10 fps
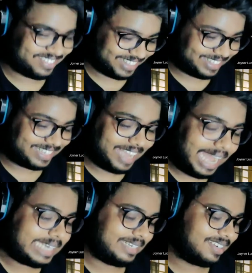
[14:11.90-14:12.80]
with the
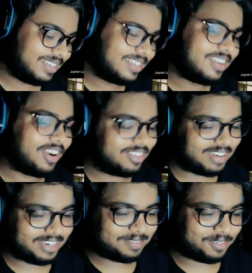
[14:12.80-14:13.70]
gun. All
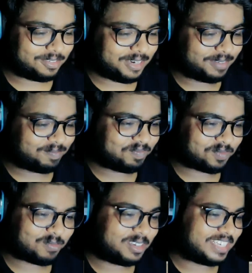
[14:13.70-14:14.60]
right, all right.
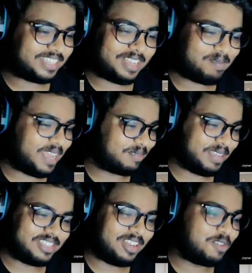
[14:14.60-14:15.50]
We'll take that back,
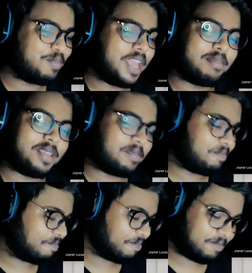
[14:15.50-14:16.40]
man. Little baby
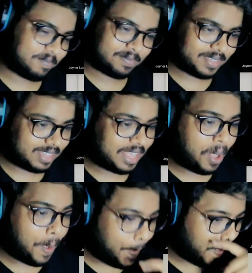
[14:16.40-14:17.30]
top of the
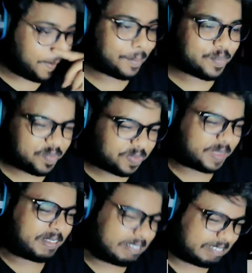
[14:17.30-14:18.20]
world. My
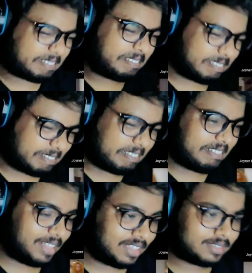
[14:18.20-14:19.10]
nigga went crazy,
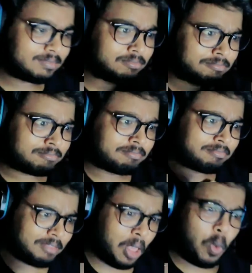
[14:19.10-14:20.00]
walked in this corner and seen
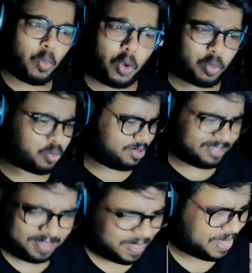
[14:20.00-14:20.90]
someone fucking this
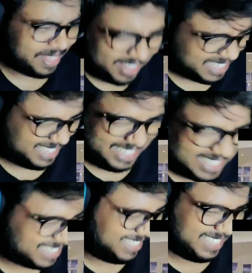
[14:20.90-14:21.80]
girl. Fuck all
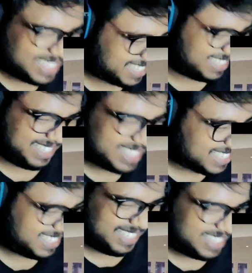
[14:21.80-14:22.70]
that spinning block, that's a
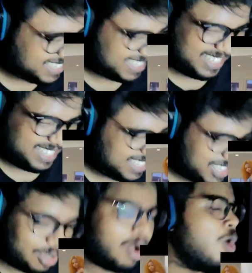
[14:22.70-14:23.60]
little boy shit we catching,
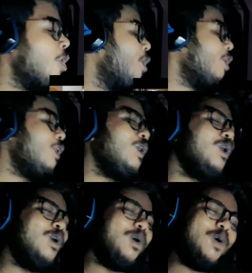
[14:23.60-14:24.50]
we rocking this
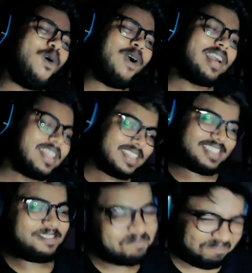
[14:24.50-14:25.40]
world. I let
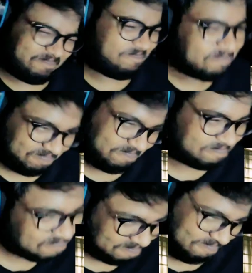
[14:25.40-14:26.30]
everybody have their
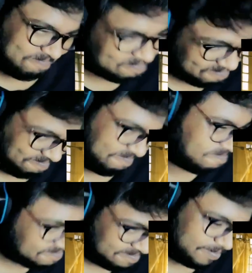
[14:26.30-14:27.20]
fun with me, never
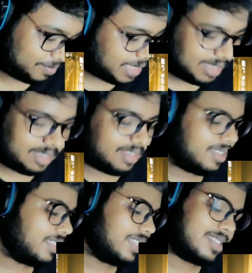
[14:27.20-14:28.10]
had a woman say she
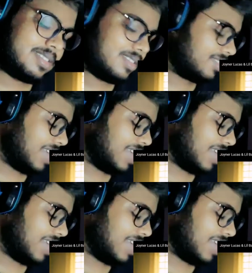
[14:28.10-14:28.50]
done with me. I was